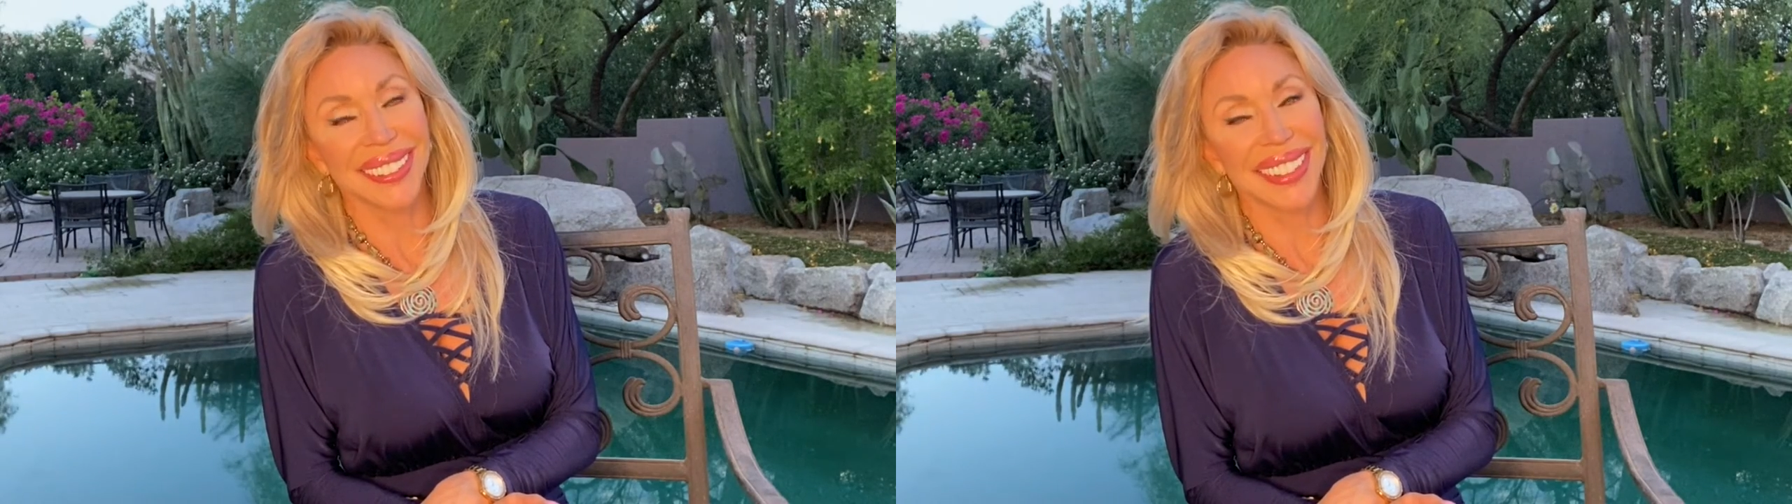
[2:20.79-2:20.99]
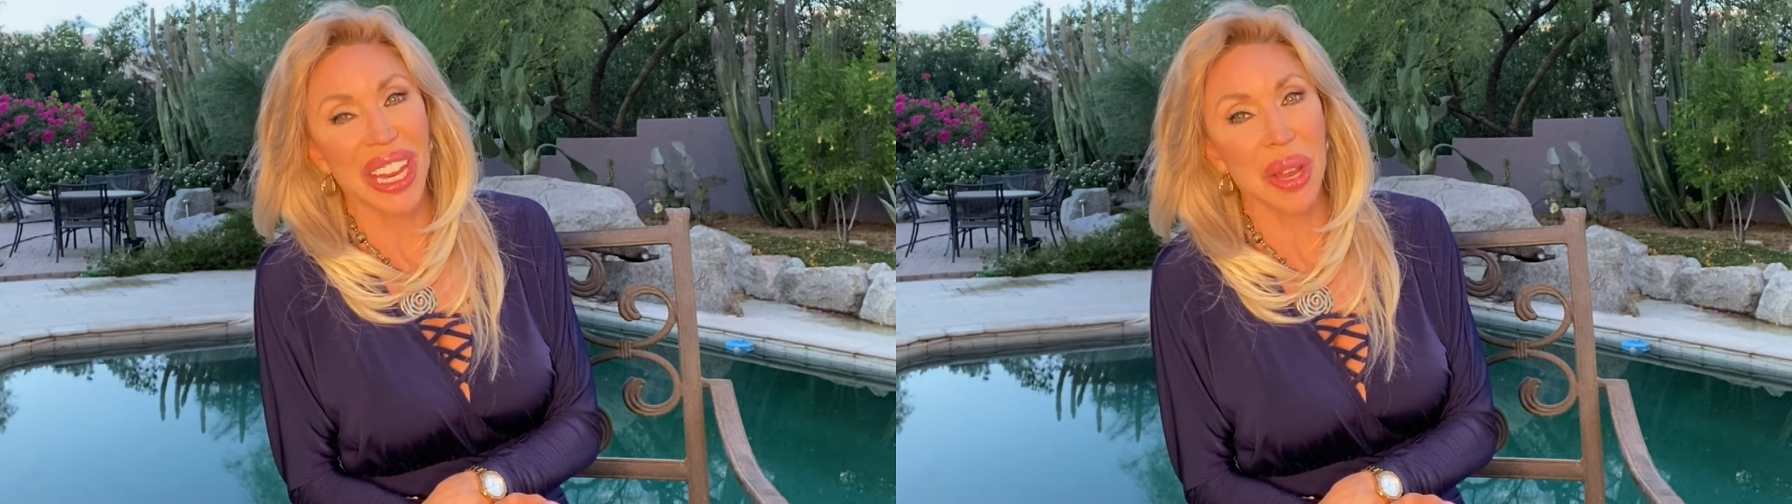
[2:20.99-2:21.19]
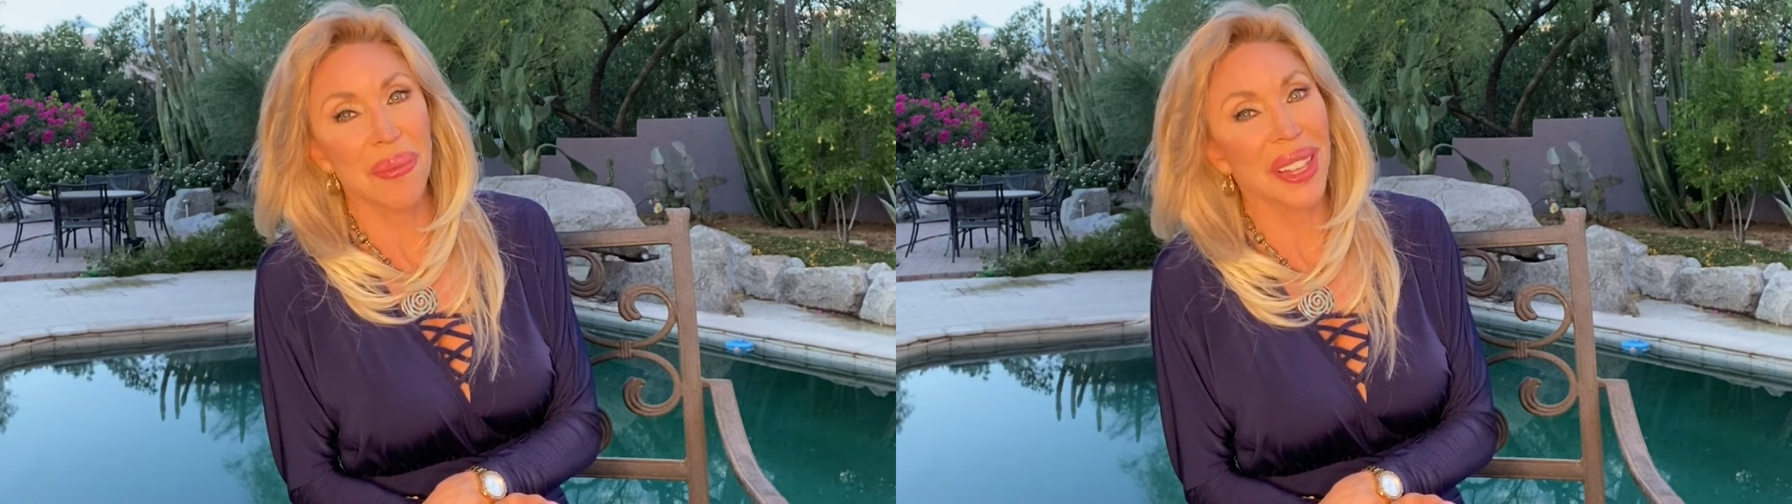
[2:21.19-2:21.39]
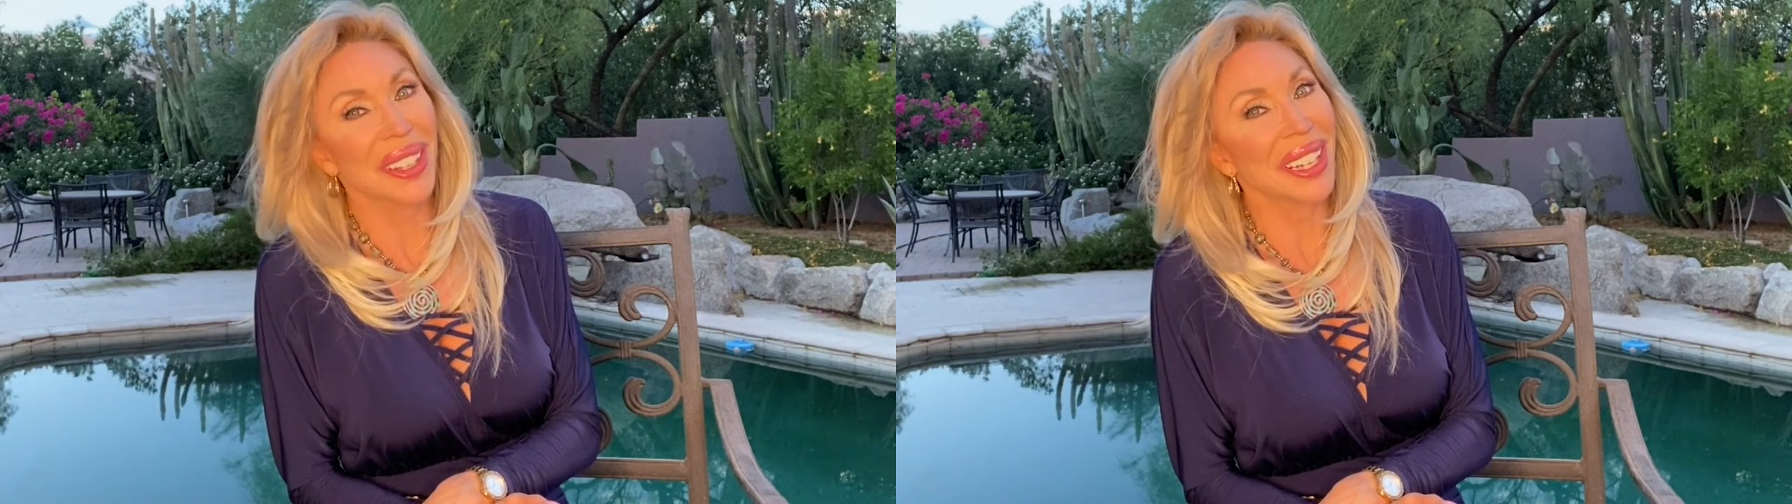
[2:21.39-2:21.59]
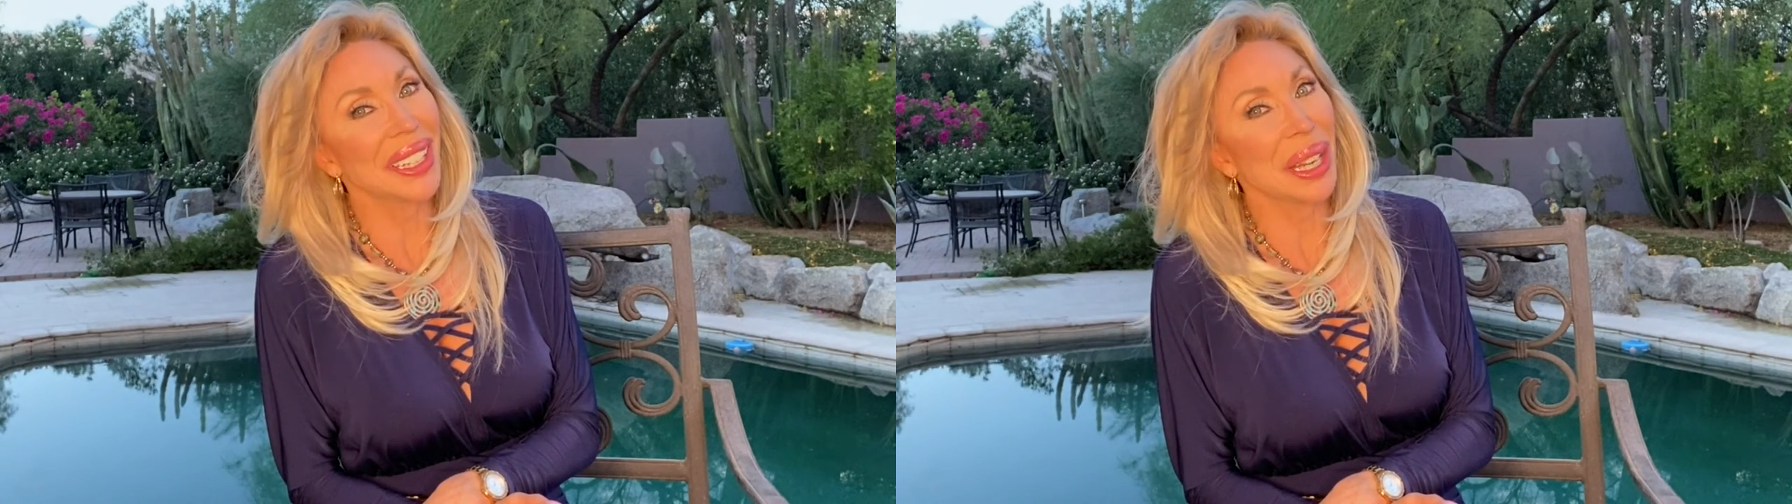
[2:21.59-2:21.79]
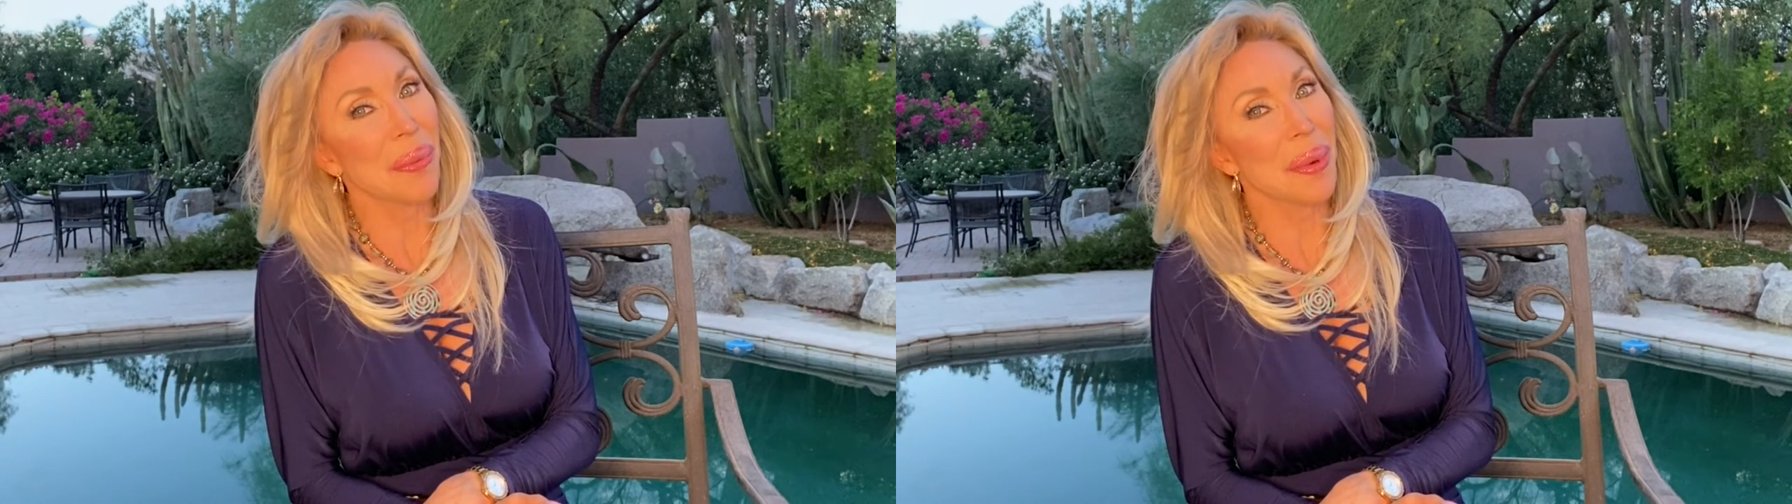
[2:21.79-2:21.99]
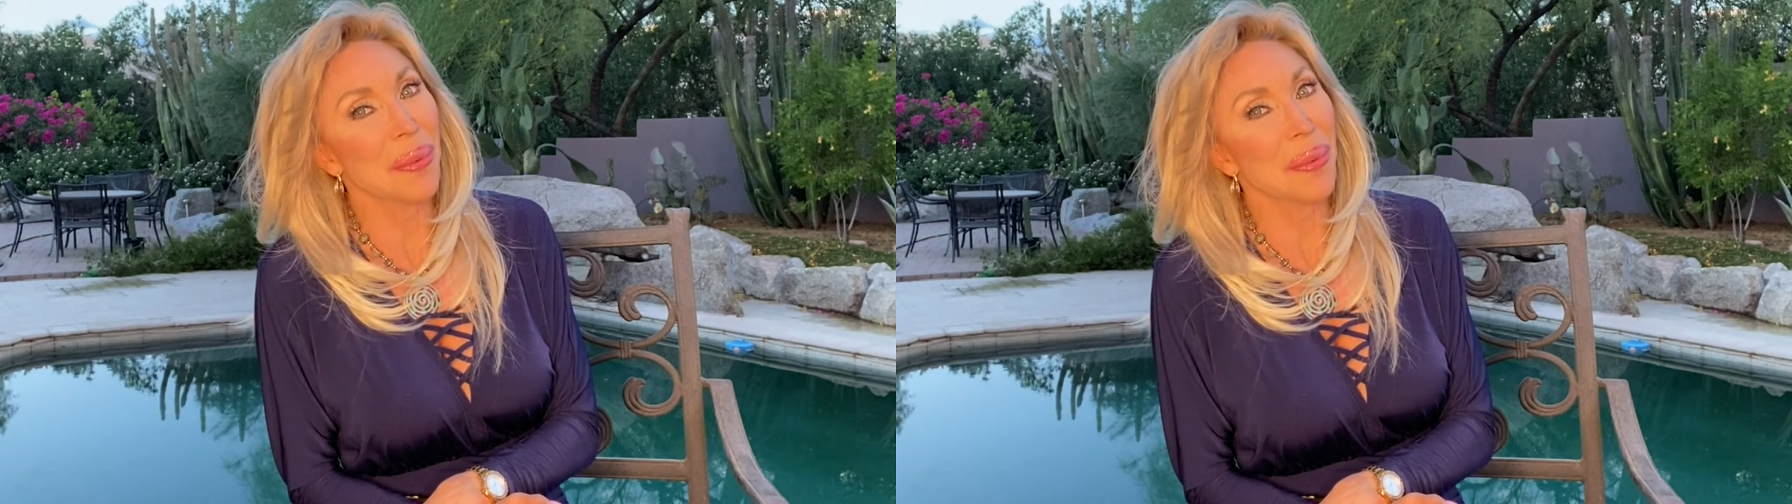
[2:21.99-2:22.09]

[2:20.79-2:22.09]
Keep it light, keep it